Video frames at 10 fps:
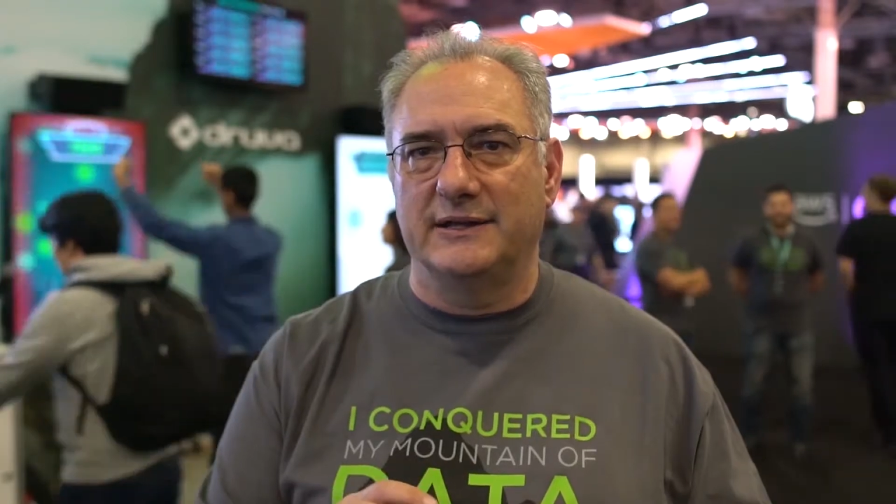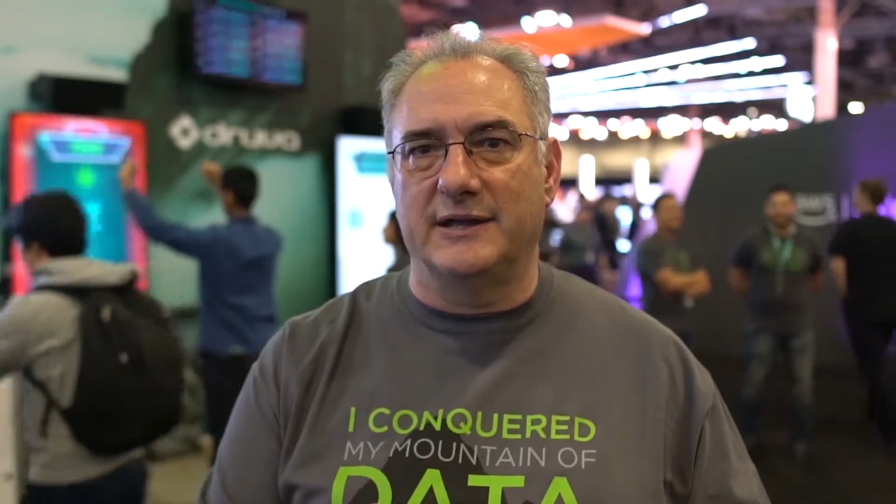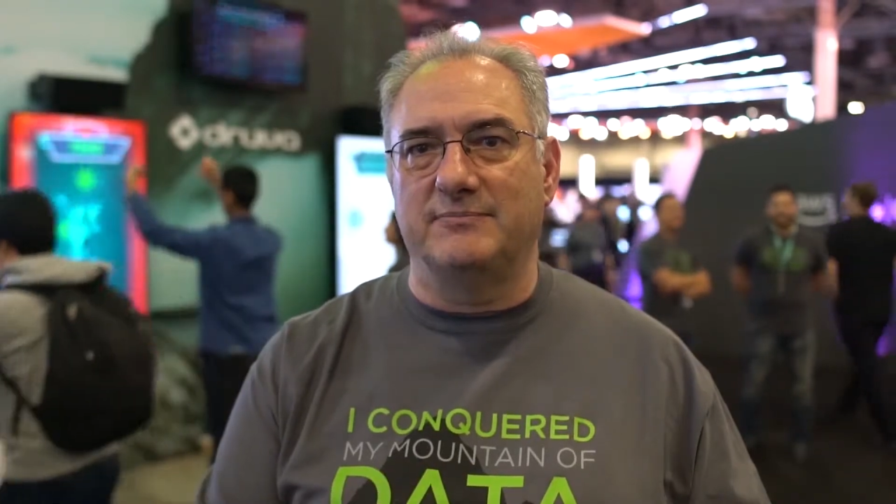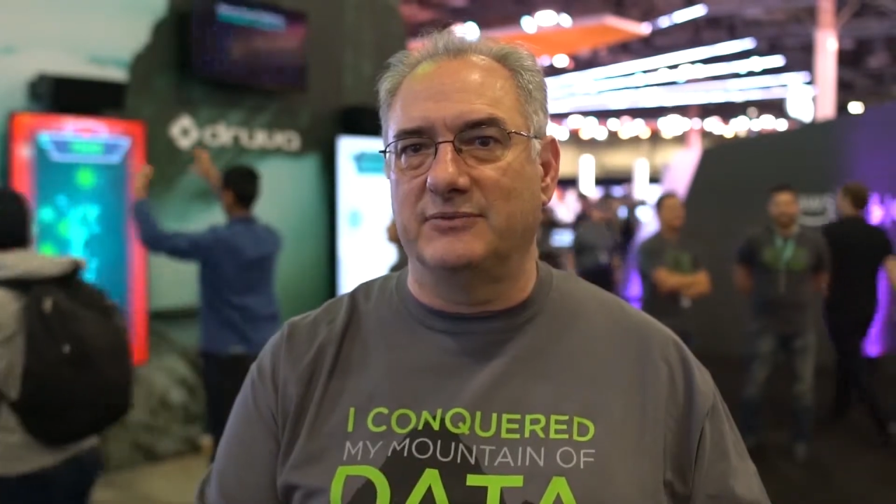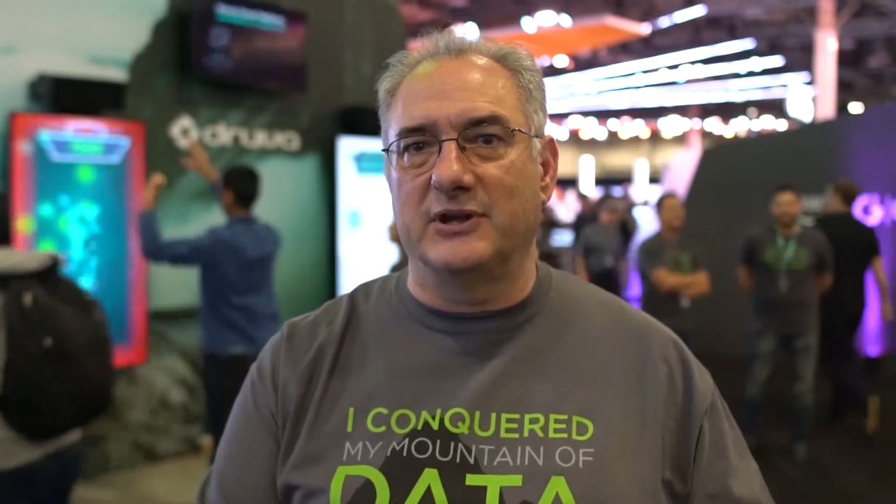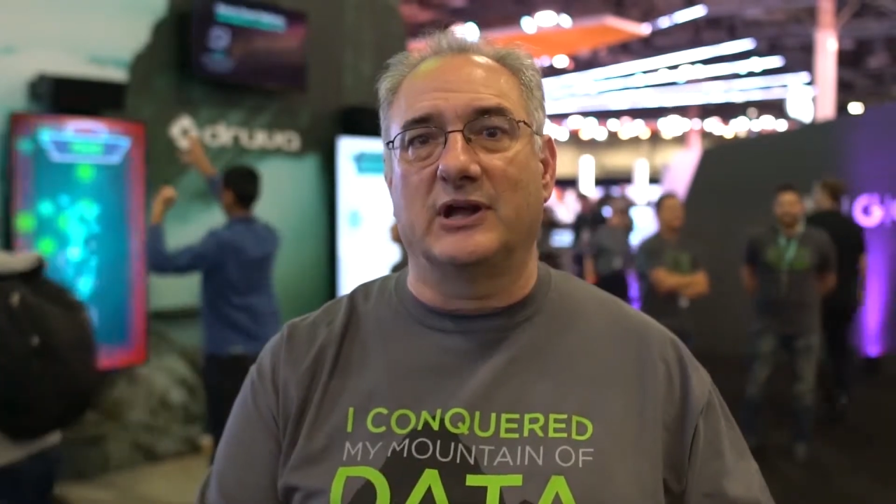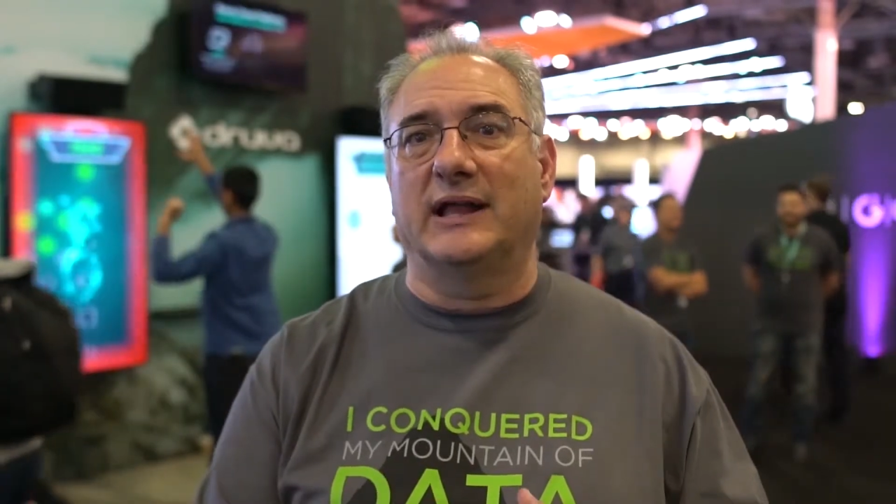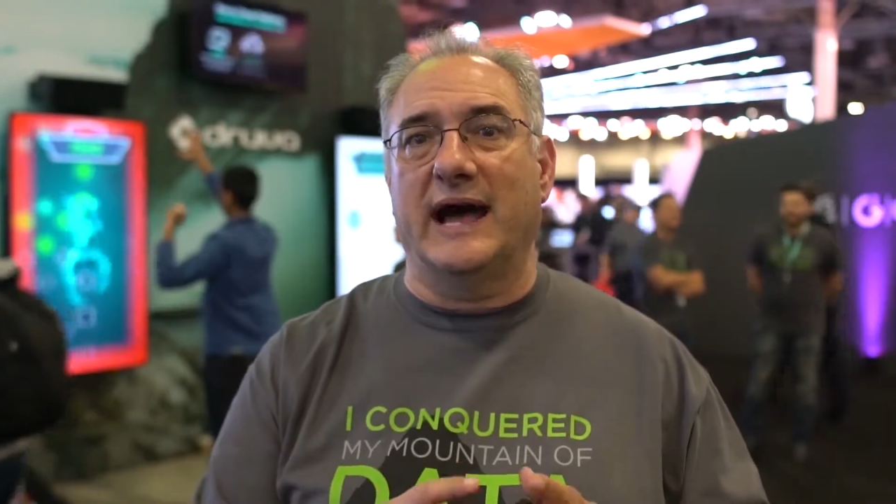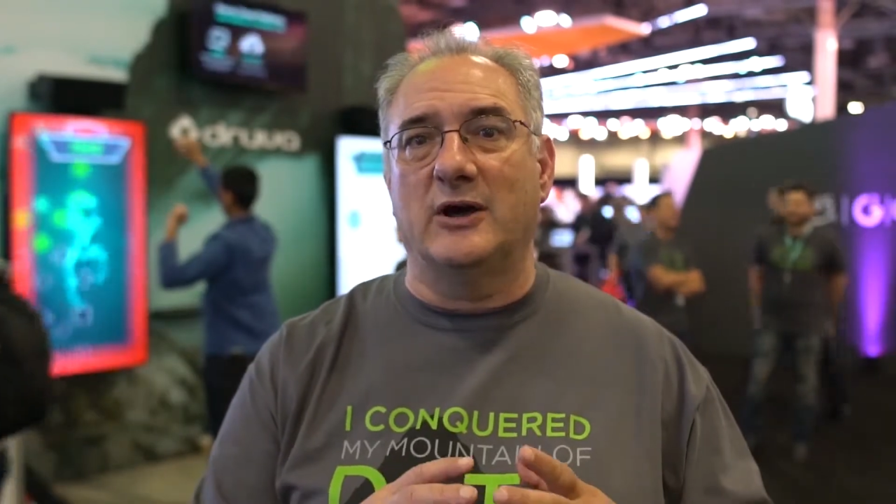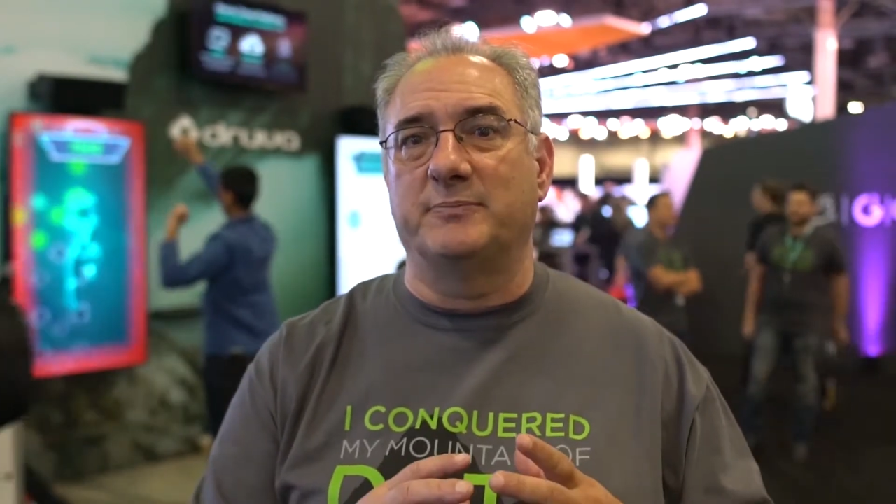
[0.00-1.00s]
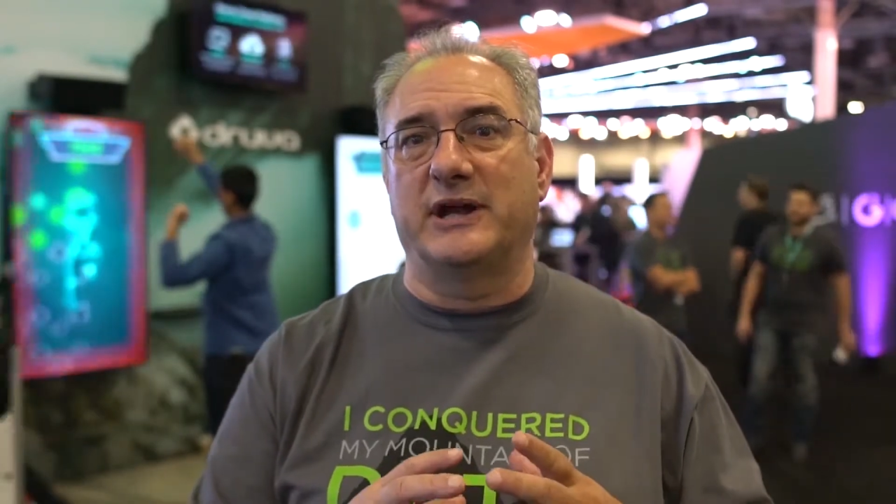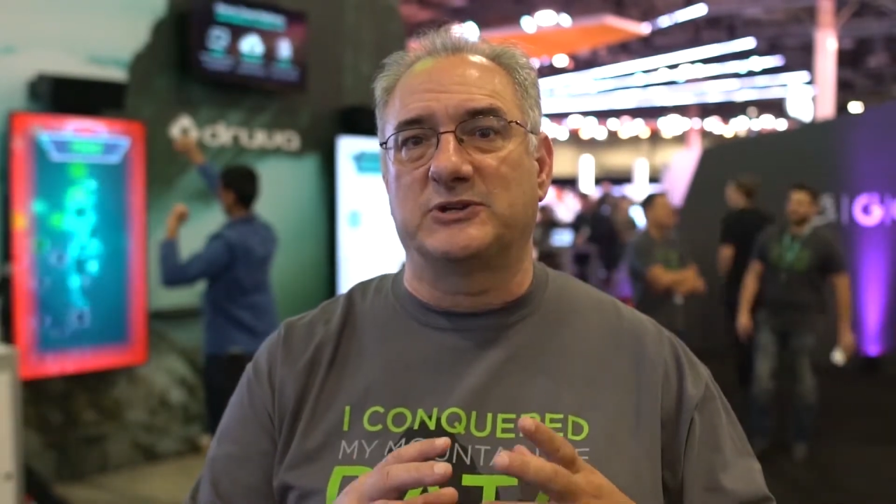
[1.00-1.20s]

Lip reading: then the cloud